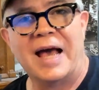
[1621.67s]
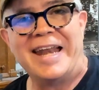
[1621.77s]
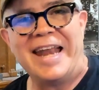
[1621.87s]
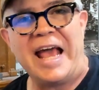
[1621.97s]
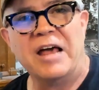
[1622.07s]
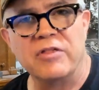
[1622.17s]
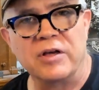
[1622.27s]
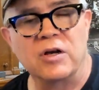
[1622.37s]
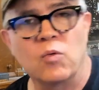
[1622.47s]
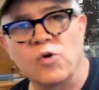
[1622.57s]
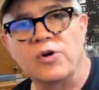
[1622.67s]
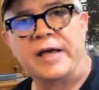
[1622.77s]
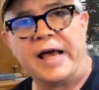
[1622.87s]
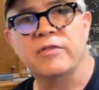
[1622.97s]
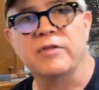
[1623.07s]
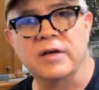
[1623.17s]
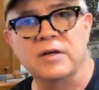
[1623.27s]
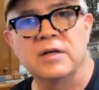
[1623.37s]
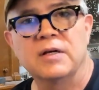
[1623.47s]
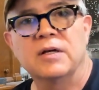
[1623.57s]
an ethic, a work
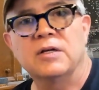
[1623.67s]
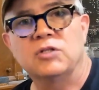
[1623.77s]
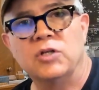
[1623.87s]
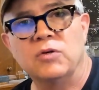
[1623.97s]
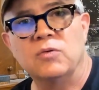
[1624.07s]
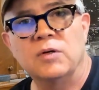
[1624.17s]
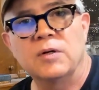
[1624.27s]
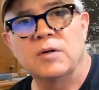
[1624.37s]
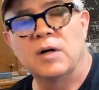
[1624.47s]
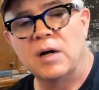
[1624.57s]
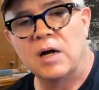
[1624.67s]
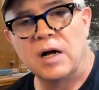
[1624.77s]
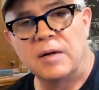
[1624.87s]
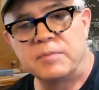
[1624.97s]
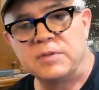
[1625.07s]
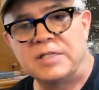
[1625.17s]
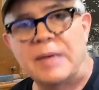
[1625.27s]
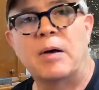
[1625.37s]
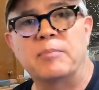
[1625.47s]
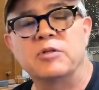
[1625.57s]
ethic, to
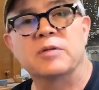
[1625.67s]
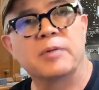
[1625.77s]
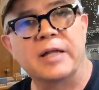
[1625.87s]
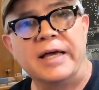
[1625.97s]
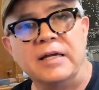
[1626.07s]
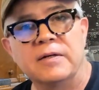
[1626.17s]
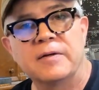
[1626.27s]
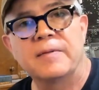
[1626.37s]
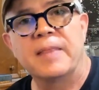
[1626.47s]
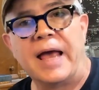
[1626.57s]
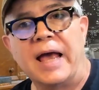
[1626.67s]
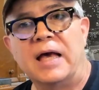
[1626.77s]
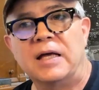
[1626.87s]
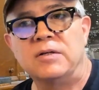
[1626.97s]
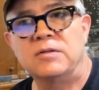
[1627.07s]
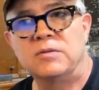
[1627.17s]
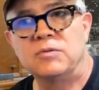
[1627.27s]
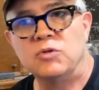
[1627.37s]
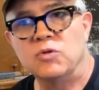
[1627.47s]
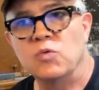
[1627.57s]
step up to the plate and
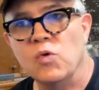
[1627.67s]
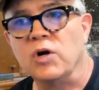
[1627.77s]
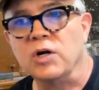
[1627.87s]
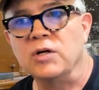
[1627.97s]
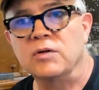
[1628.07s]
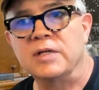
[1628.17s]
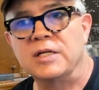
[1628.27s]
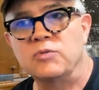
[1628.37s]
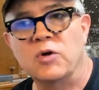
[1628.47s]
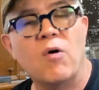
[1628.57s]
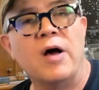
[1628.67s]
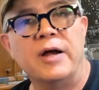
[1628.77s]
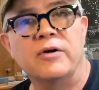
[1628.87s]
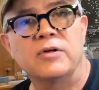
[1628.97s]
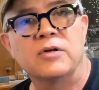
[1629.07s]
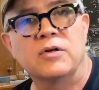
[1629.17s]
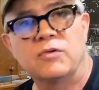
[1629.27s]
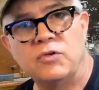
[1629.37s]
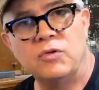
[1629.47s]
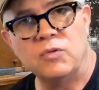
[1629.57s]
do the work that's required
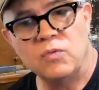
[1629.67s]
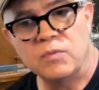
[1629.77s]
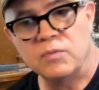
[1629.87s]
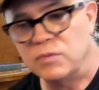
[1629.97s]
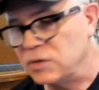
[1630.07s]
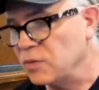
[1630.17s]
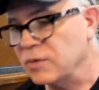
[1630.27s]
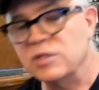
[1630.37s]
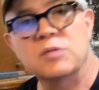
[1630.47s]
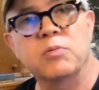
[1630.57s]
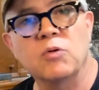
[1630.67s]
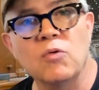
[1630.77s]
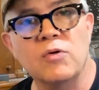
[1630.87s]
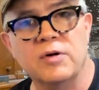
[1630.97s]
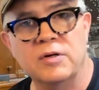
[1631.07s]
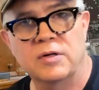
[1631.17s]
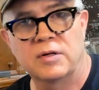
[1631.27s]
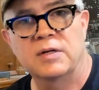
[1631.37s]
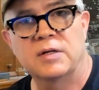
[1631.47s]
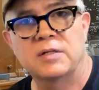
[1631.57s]
to explore
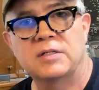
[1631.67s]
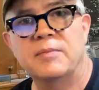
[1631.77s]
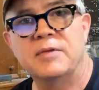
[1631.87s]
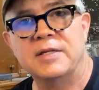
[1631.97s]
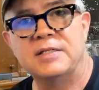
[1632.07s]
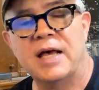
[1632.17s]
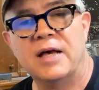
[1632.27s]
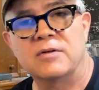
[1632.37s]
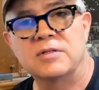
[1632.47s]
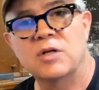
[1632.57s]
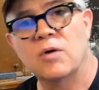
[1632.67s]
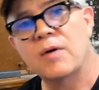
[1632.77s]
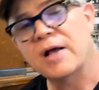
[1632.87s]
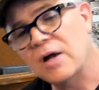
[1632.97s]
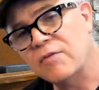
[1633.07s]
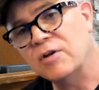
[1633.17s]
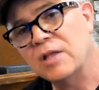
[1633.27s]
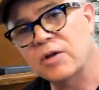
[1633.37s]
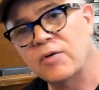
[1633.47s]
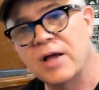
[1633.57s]
some of these sounds. So I covered a
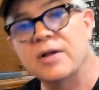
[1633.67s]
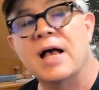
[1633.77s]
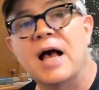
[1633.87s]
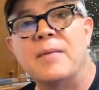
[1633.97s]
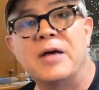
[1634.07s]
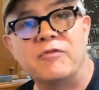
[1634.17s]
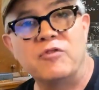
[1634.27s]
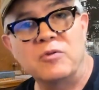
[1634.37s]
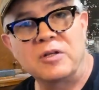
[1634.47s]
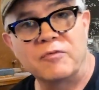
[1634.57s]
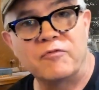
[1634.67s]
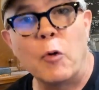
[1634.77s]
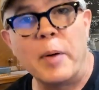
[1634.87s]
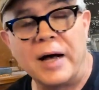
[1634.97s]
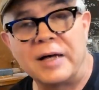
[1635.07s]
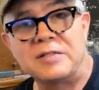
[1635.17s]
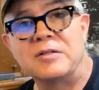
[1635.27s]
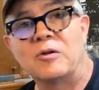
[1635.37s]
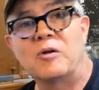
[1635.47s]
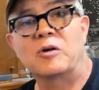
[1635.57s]
lot of ground. I made a few little faux pas
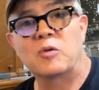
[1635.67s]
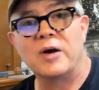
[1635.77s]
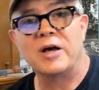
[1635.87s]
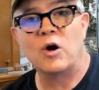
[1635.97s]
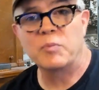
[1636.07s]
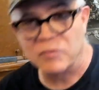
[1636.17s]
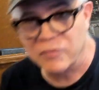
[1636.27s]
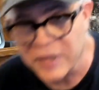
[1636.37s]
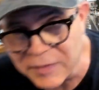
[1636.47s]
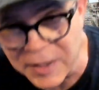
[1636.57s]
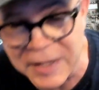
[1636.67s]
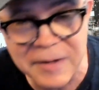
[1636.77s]
along the way. I hope you'll forgive me.